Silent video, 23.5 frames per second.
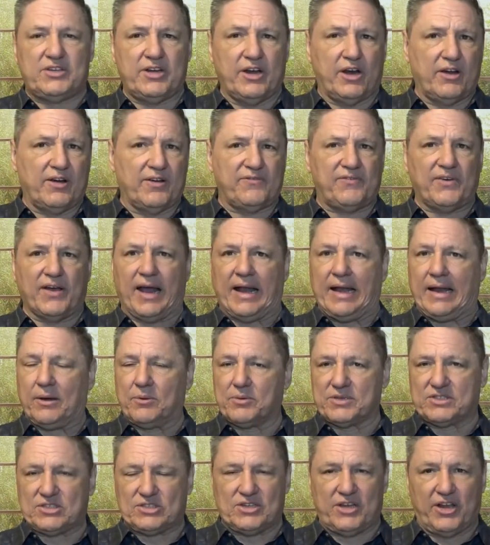terrified, I
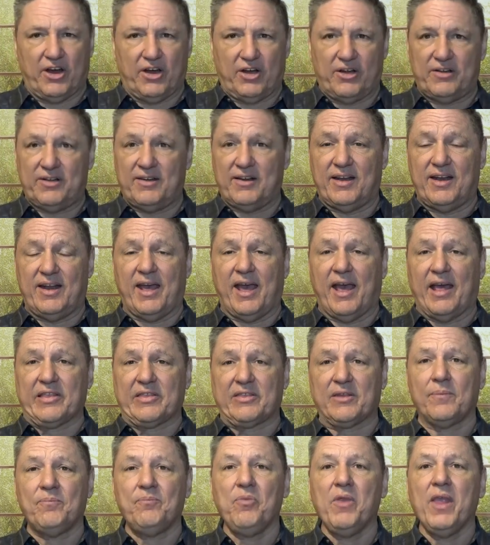was scared to death.